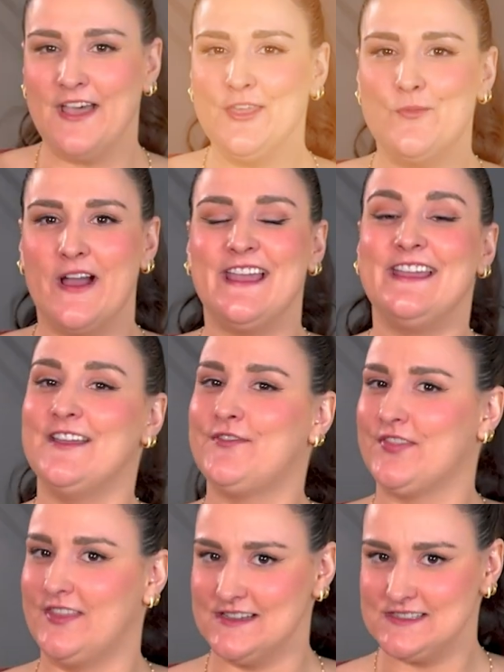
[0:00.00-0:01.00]
By the way,
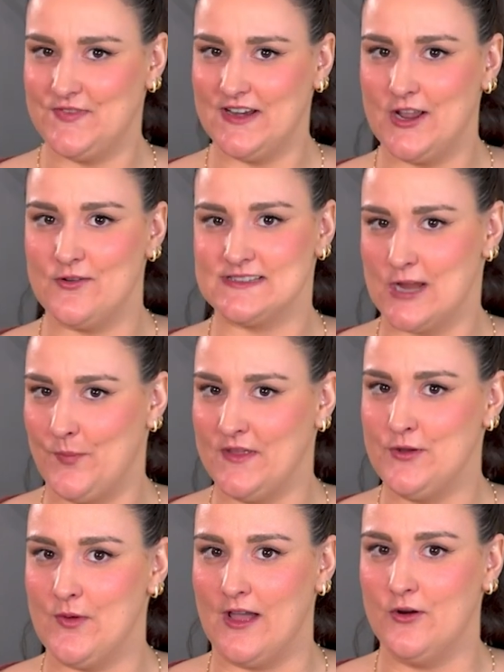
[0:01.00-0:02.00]
if this video is
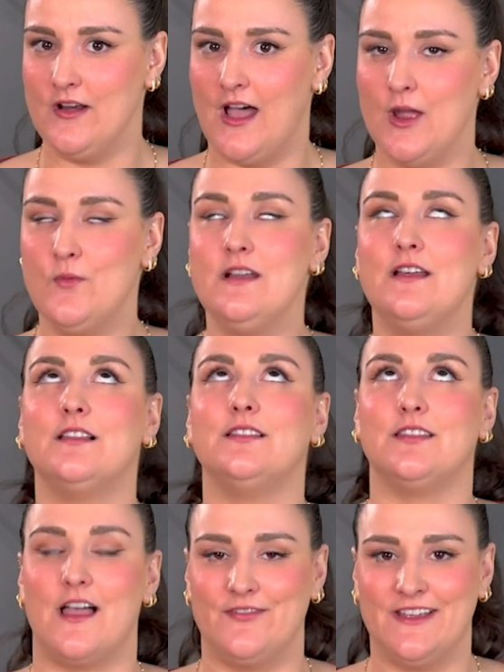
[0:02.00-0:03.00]
helping you out, I would
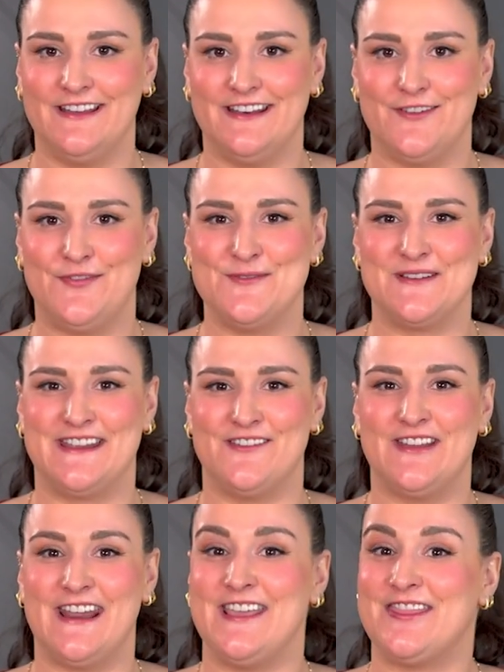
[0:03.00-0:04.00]
love it if you would
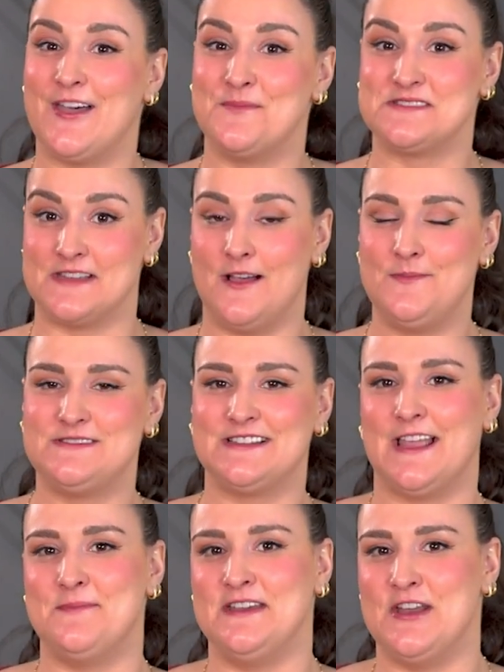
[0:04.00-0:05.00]
give it a thumbs up
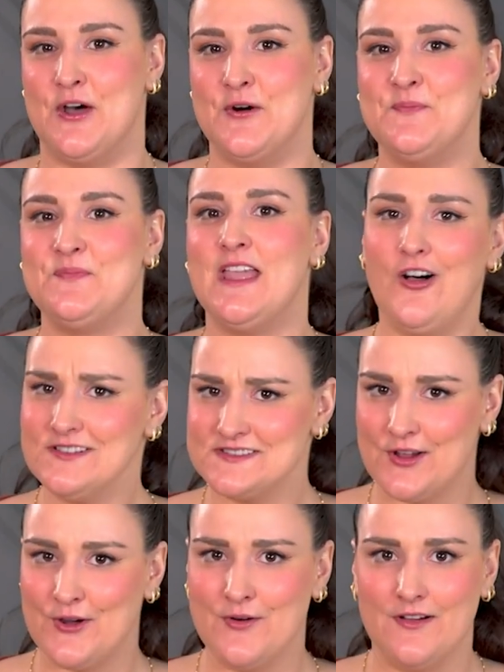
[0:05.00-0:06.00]
to let me know.
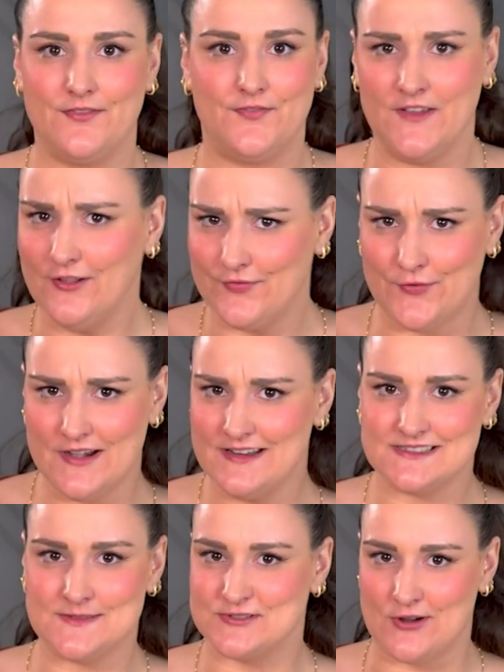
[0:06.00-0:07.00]
Also, feel free
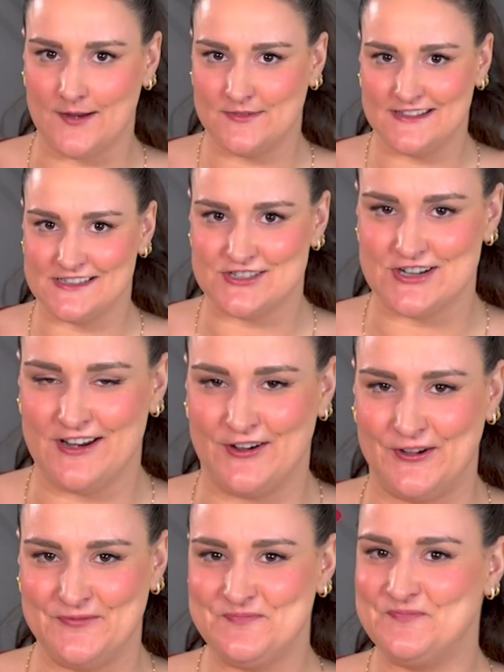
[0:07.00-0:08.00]
to subscribe to this
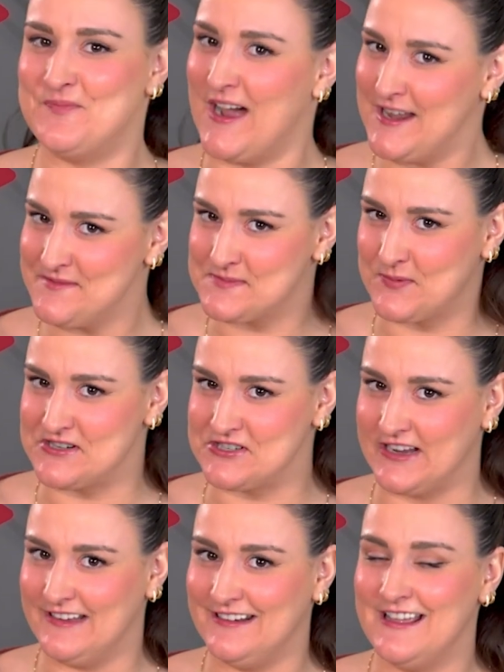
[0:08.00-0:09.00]
channel. My name is
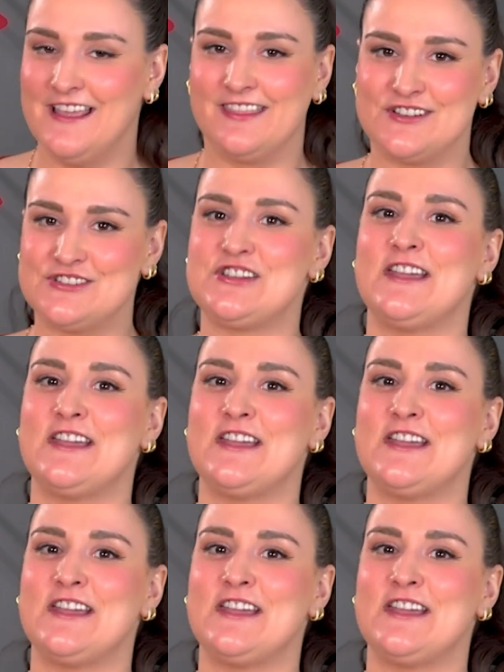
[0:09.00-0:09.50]
Bridget. This